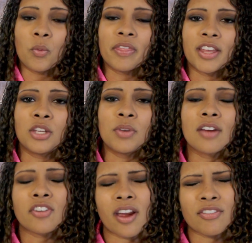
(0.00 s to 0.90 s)
one thing you
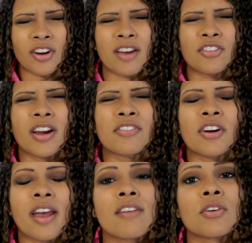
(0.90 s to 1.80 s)
never ever ever
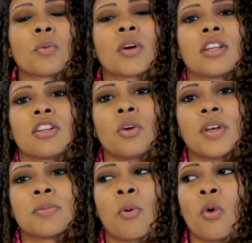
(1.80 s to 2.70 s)
ever ever want to do
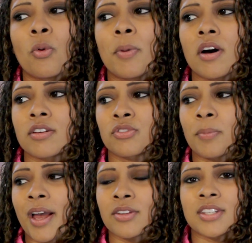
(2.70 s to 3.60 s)
is pull bugs
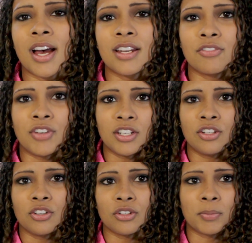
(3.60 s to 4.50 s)
from outside to feed
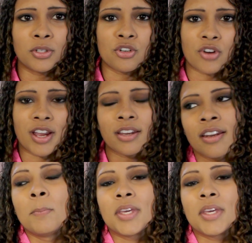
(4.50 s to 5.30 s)
to your bearded dragon,